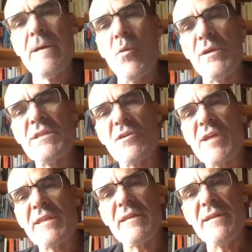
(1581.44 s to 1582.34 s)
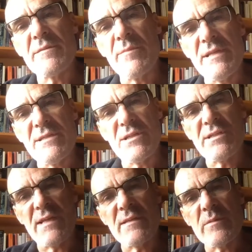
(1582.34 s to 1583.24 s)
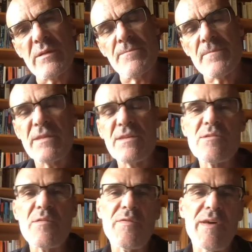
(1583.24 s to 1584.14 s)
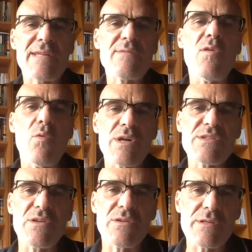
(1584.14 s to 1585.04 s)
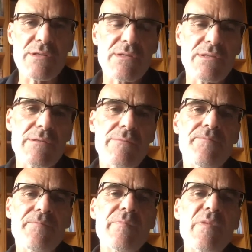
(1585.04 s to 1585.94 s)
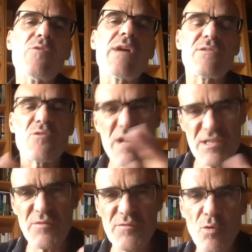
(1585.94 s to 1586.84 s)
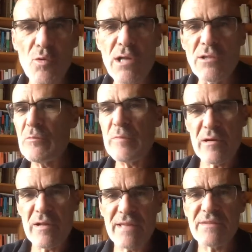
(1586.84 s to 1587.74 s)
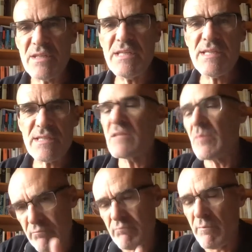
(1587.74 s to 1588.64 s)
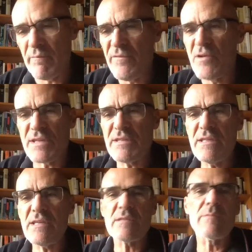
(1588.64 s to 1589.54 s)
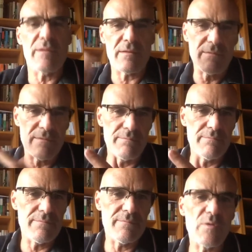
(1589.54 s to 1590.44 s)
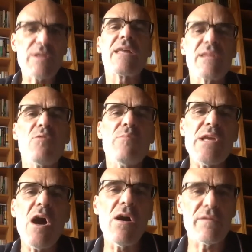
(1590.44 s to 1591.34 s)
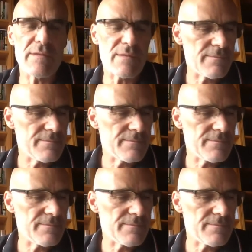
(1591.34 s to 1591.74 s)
What is Orientalism, ladies and gentlemen? It is the fact for Westerners to look at the rest of the world, not merely at the East, first at the East, but we can go beyond